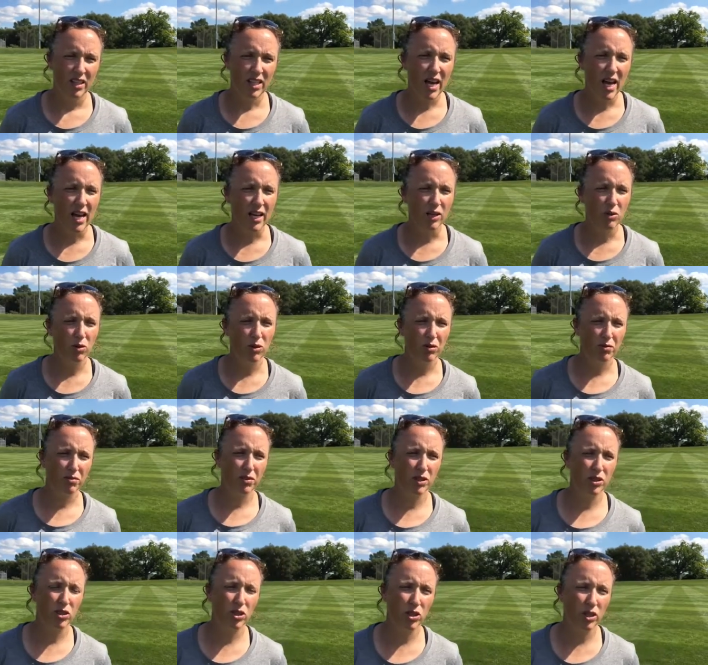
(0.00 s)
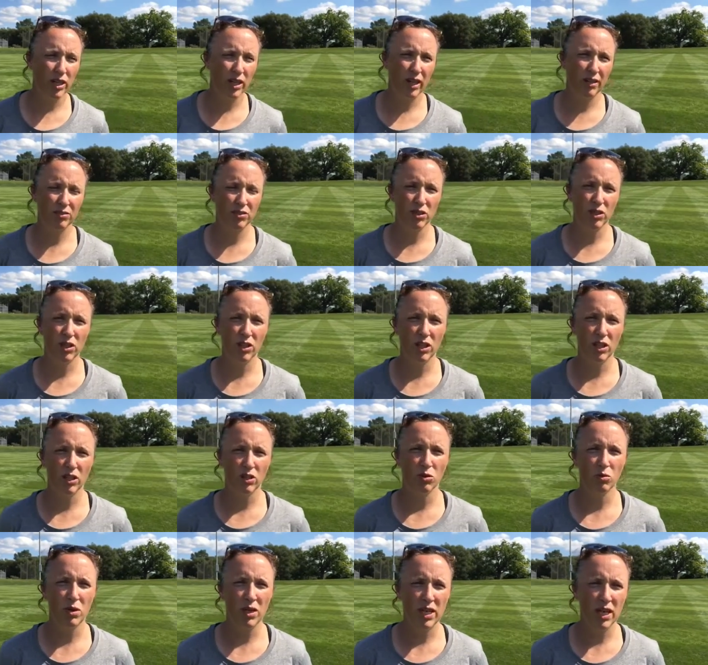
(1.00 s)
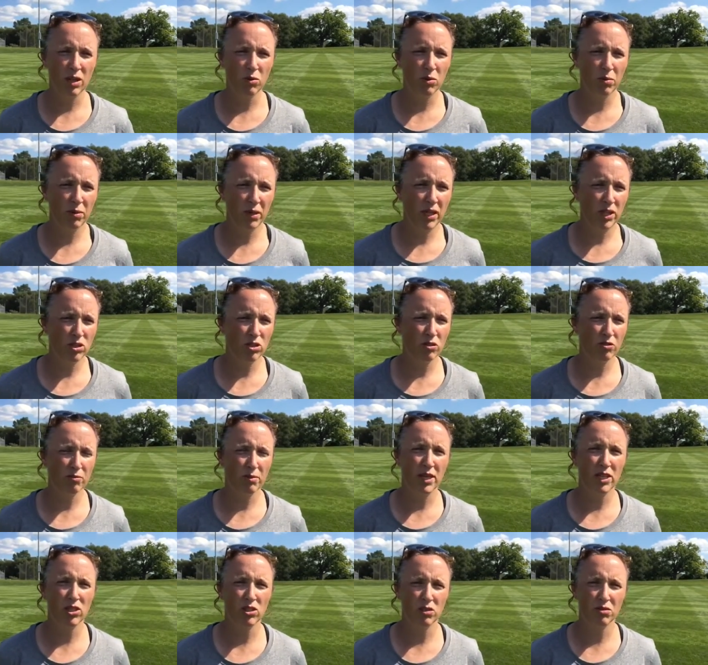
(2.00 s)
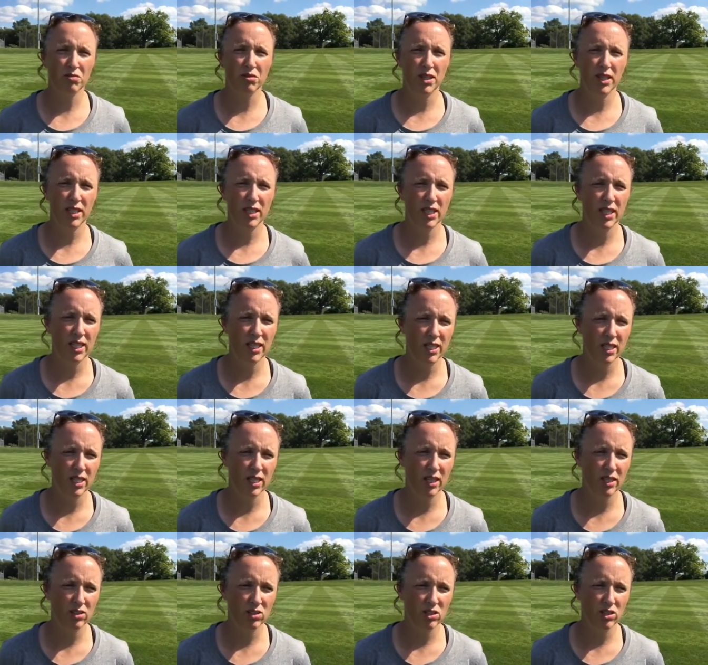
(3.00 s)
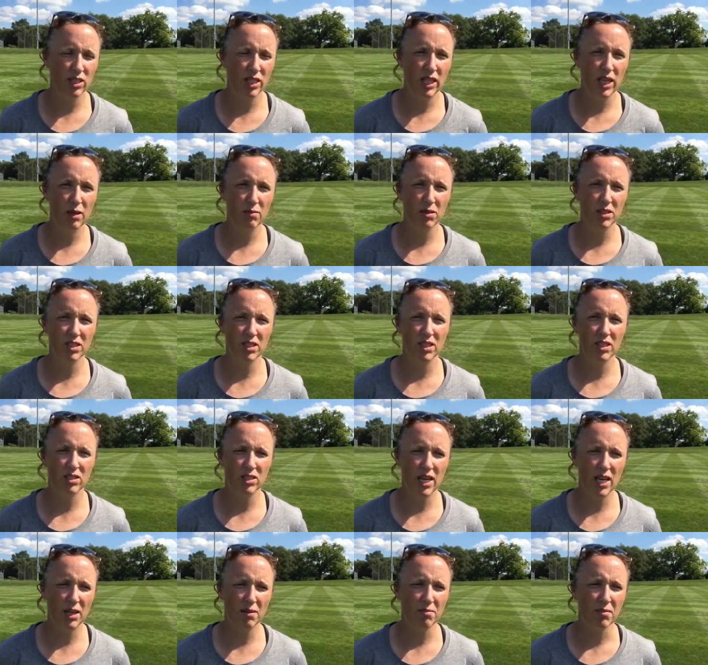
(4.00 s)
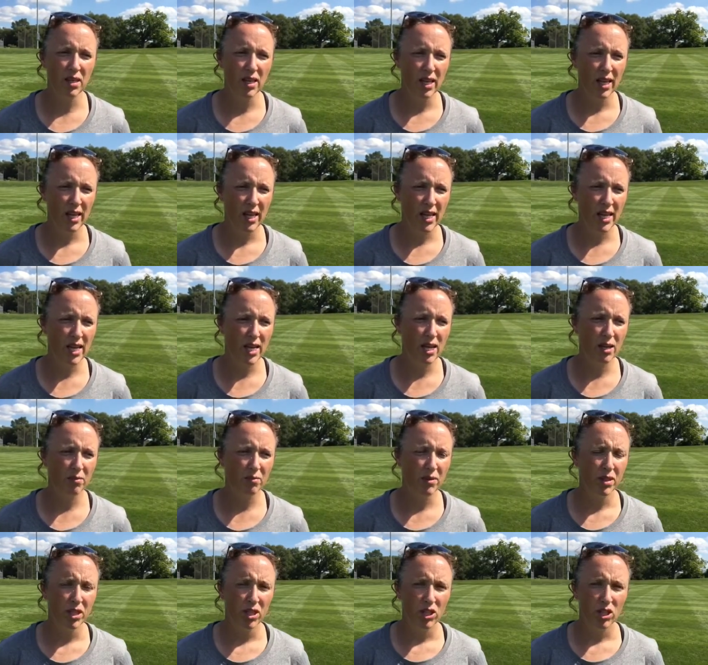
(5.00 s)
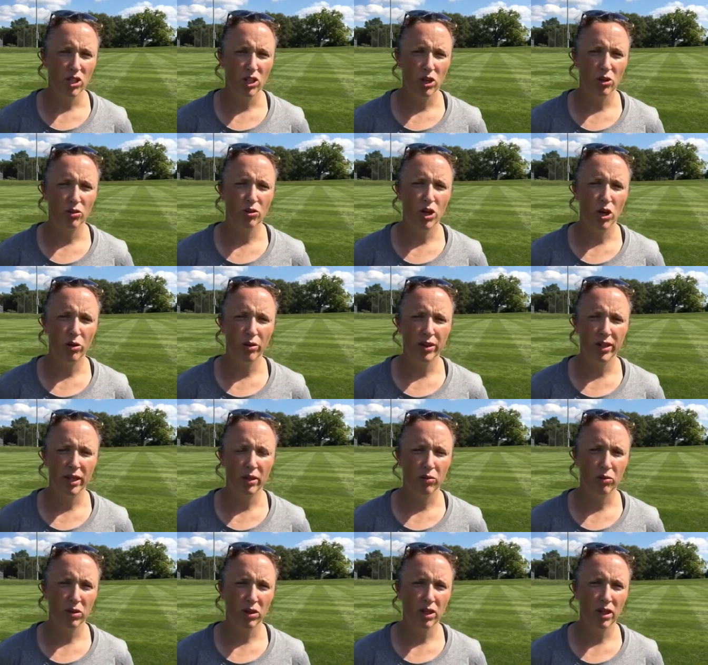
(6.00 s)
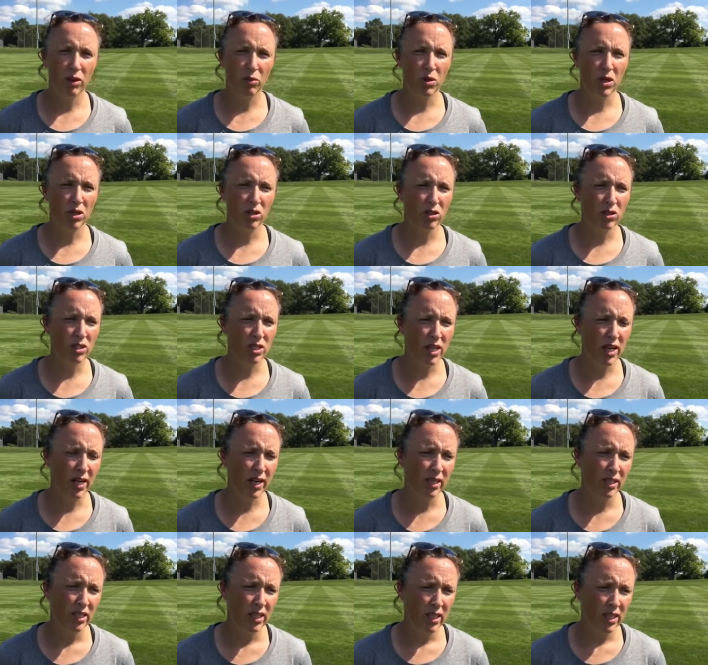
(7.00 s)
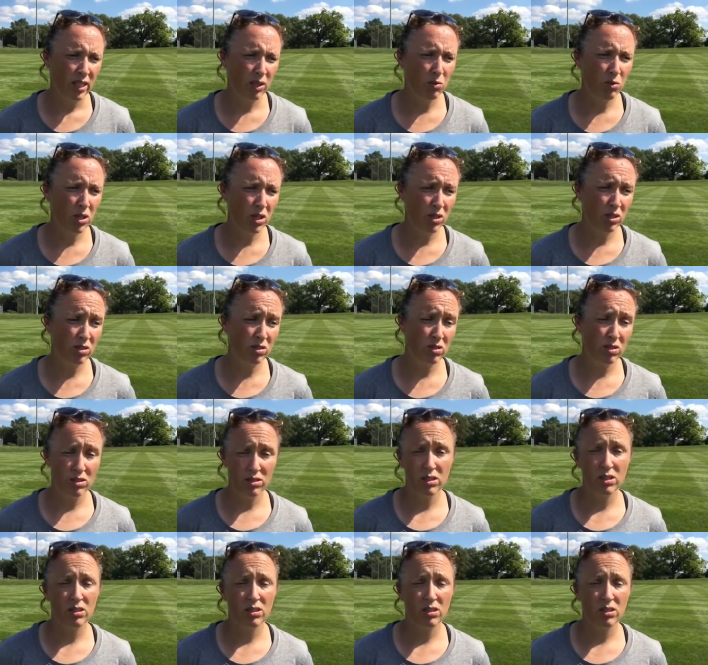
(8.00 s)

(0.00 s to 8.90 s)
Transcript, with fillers: Yeah, you want to feel good after you know the weekend. We played a tough match on Friday night, and, and certainly came into this game, um, you know, knowing that we, that we could uh, that we could